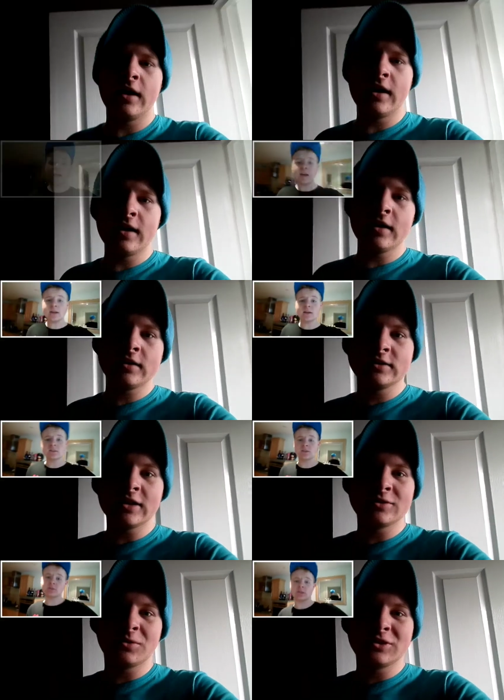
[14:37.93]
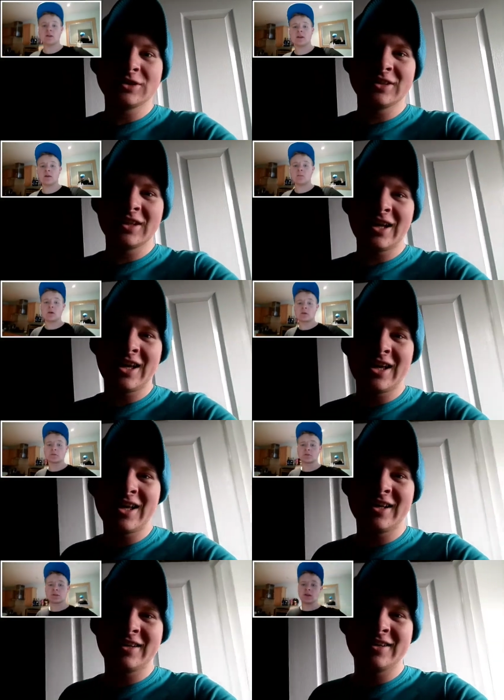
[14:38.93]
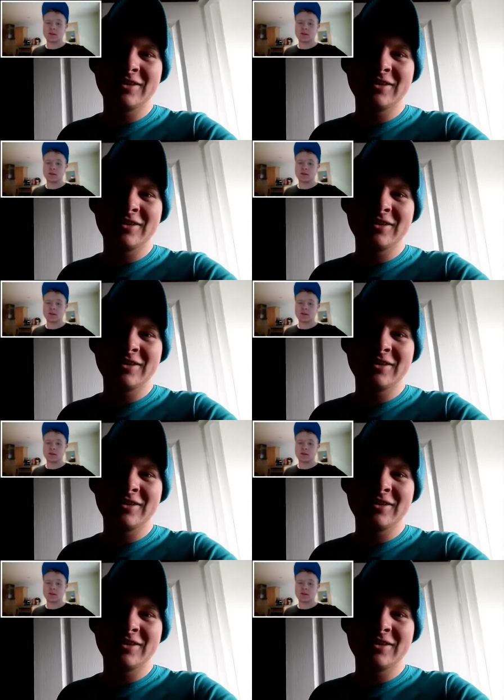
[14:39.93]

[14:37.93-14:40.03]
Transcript: Hey guys, thanks for watching, and